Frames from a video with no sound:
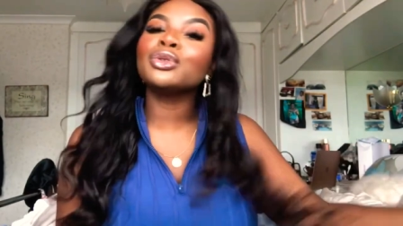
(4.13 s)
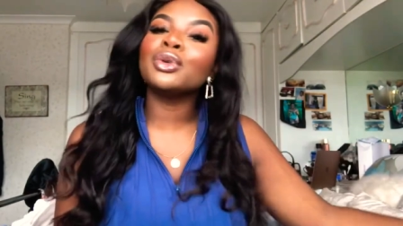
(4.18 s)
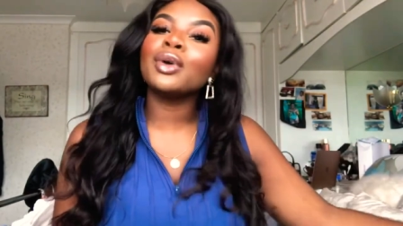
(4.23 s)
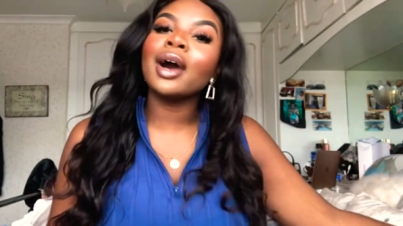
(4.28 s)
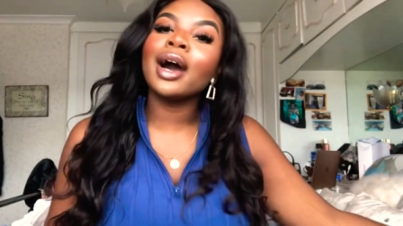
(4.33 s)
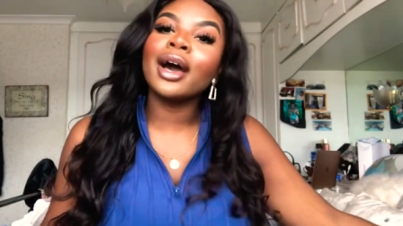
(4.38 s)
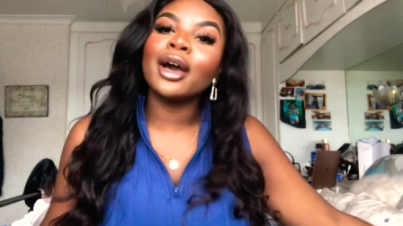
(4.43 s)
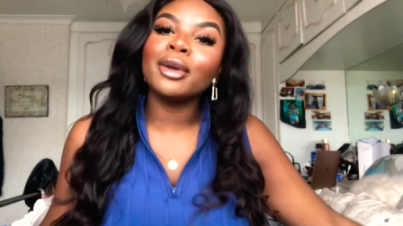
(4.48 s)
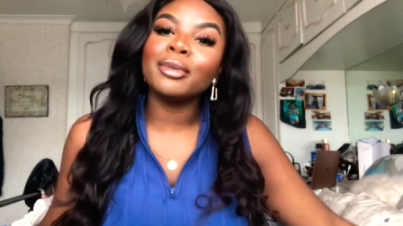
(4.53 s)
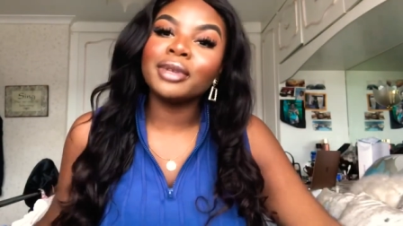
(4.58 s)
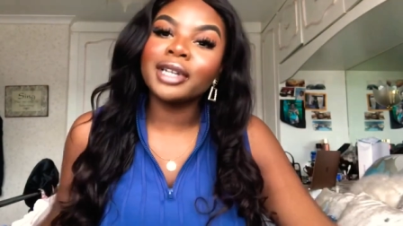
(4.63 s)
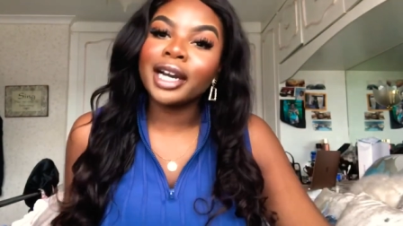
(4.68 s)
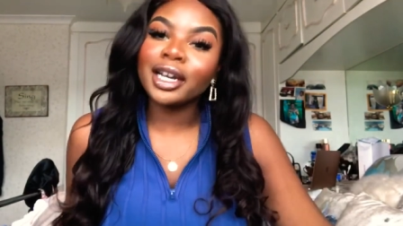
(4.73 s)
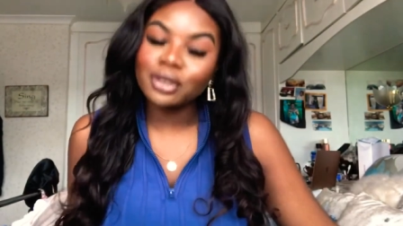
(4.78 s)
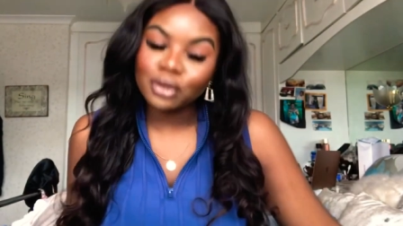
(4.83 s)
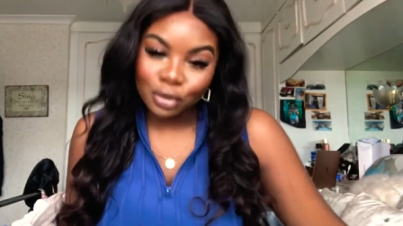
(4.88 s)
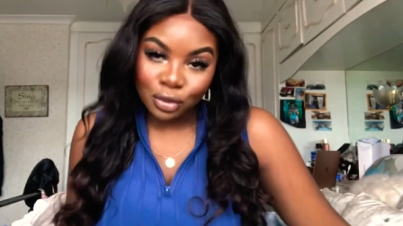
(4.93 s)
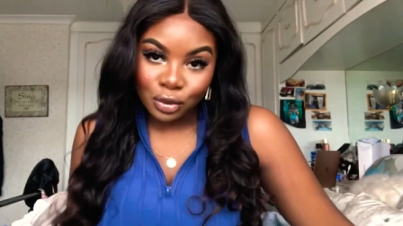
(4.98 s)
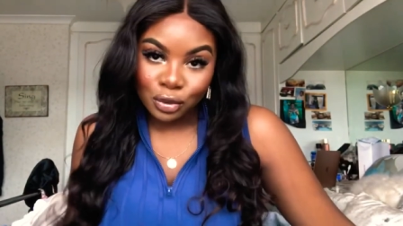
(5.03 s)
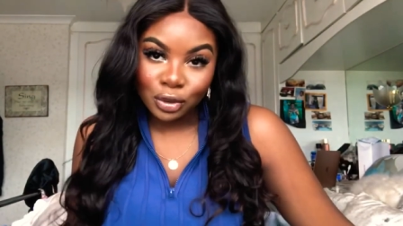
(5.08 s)
I hope you guys are
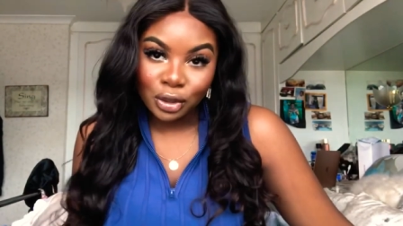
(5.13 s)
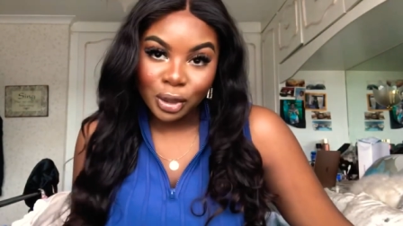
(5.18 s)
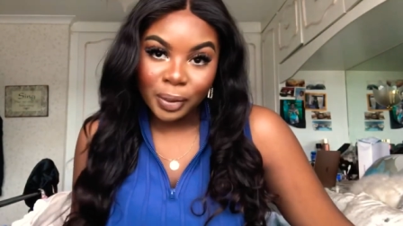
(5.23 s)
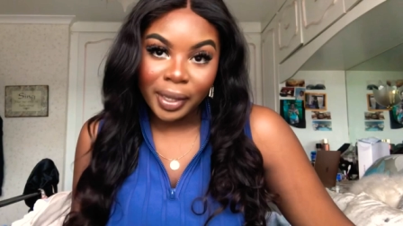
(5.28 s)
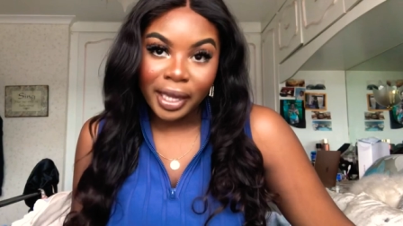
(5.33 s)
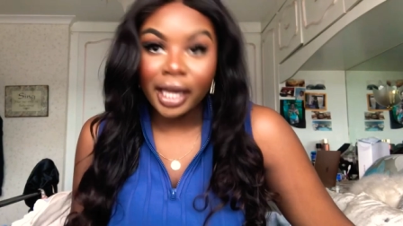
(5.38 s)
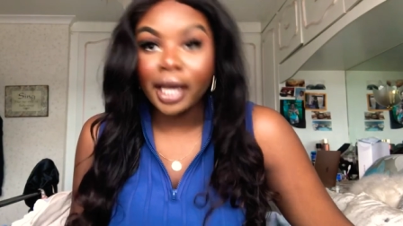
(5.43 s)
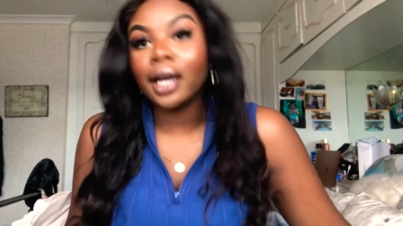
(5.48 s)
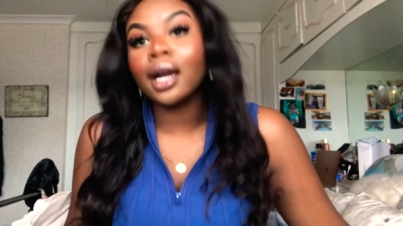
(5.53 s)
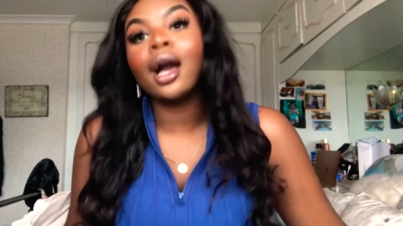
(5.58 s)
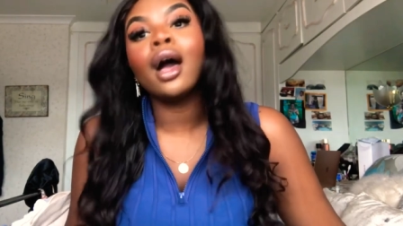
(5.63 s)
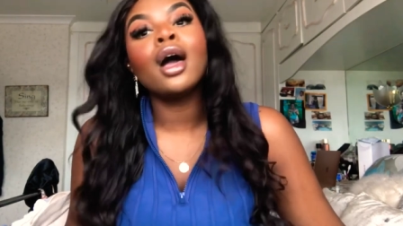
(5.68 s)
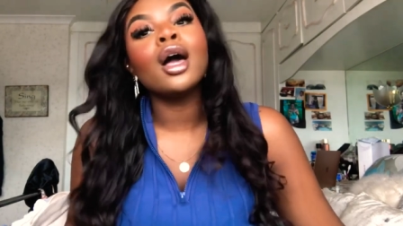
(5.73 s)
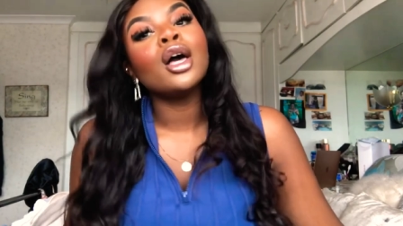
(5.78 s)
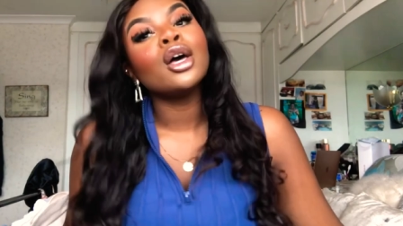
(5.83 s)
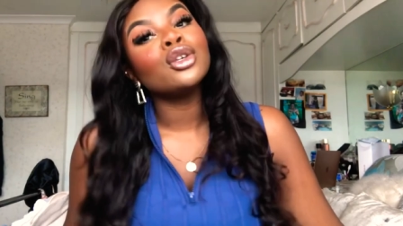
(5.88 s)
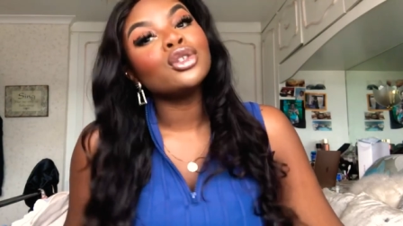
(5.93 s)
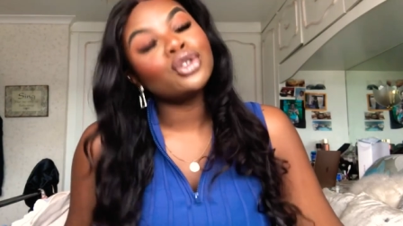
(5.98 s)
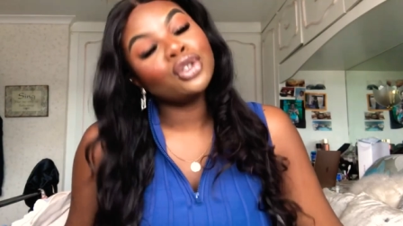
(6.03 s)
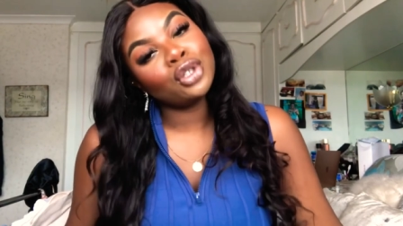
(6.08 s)
all doing
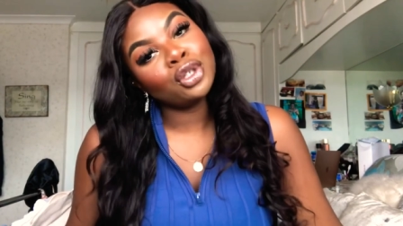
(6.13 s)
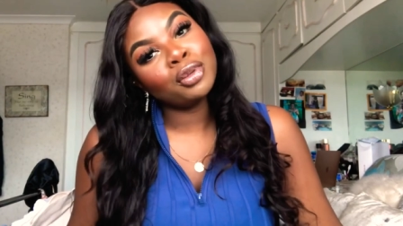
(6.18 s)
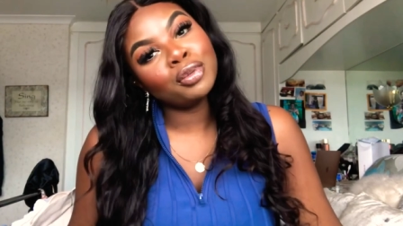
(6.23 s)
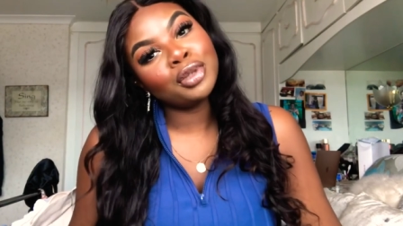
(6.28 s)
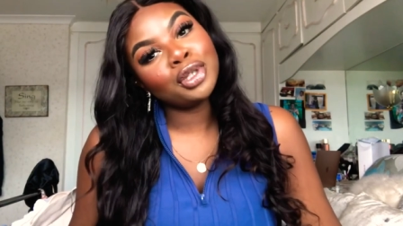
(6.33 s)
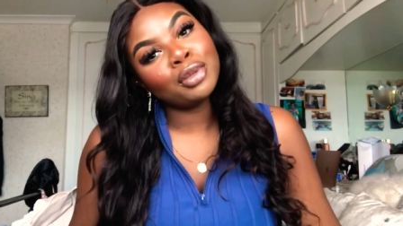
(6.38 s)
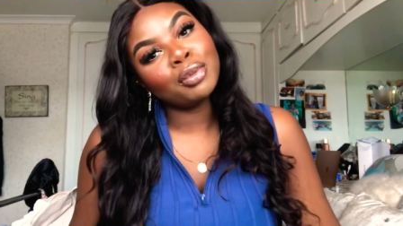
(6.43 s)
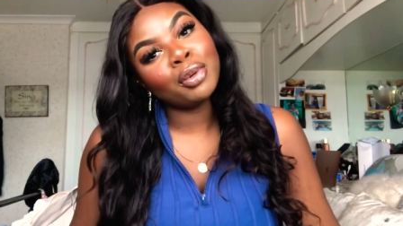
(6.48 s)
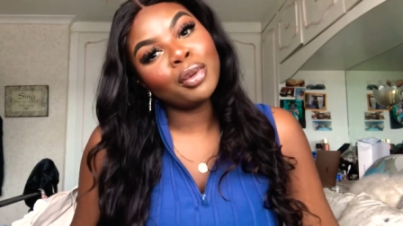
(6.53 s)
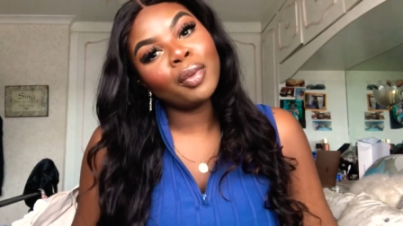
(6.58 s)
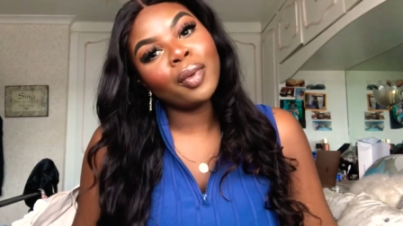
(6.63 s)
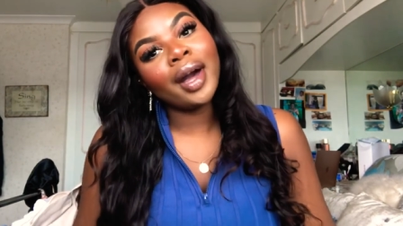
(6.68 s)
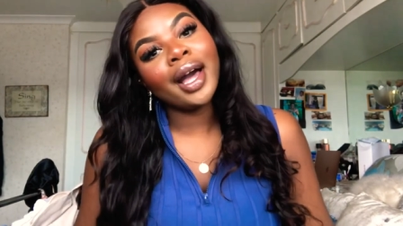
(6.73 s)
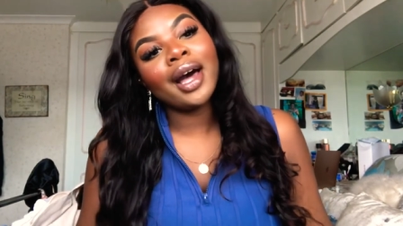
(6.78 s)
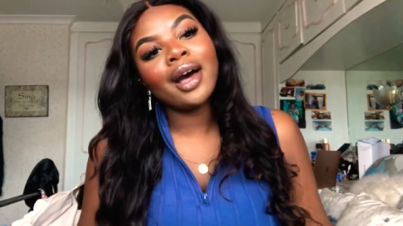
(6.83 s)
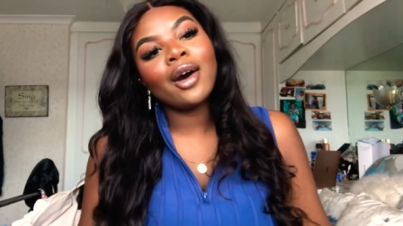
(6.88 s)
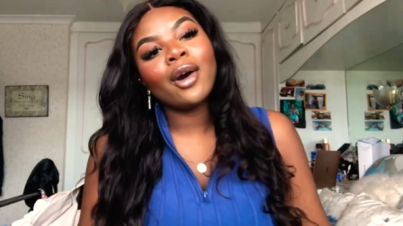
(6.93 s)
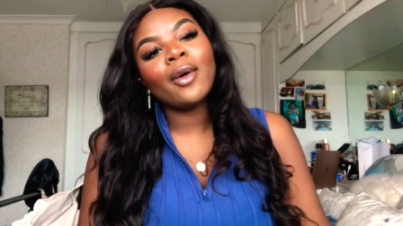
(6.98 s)
super super well.